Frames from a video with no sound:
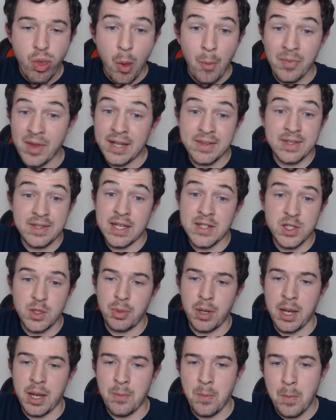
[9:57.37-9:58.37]
that
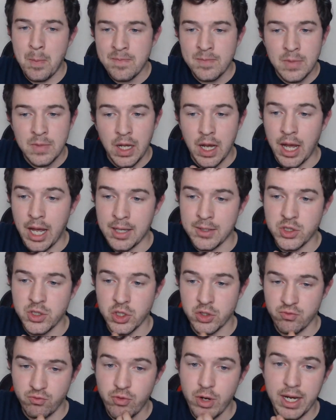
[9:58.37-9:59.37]
discipline
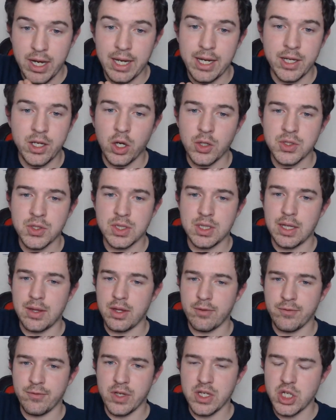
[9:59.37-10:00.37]
just really costing
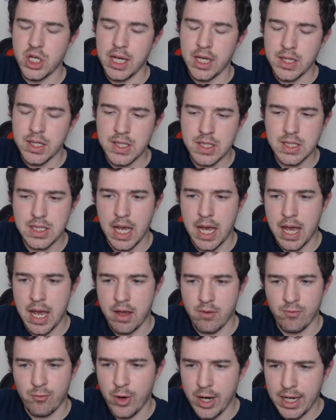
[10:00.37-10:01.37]
the Fijians,
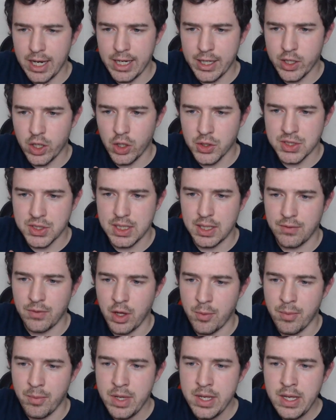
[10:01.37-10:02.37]
really costing
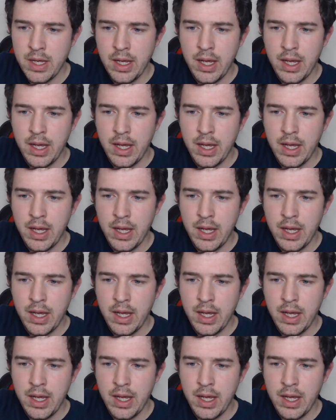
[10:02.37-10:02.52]
them,